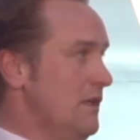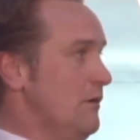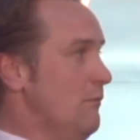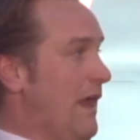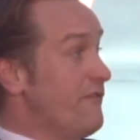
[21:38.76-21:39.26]

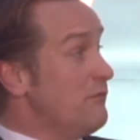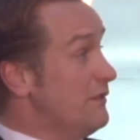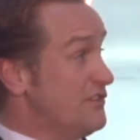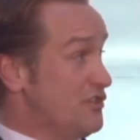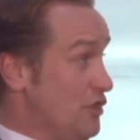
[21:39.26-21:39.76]

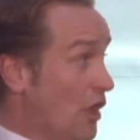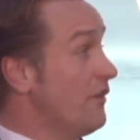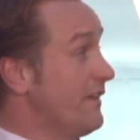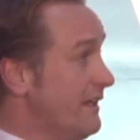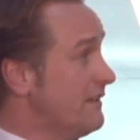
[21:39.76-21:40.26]
everyone's
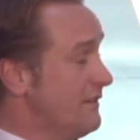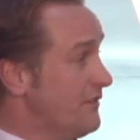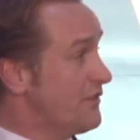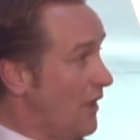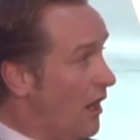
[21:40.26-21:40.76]
starving
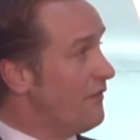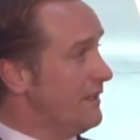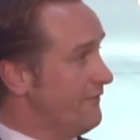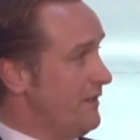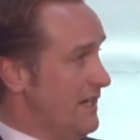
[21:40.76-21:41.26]

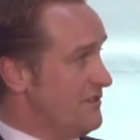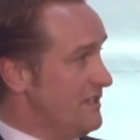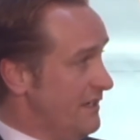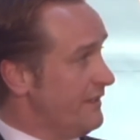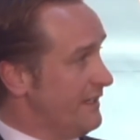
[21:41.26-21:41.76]
for
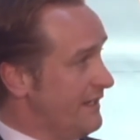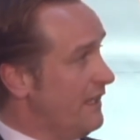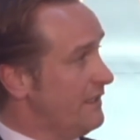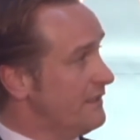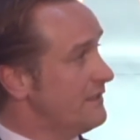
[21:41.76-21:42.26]
engineering talent.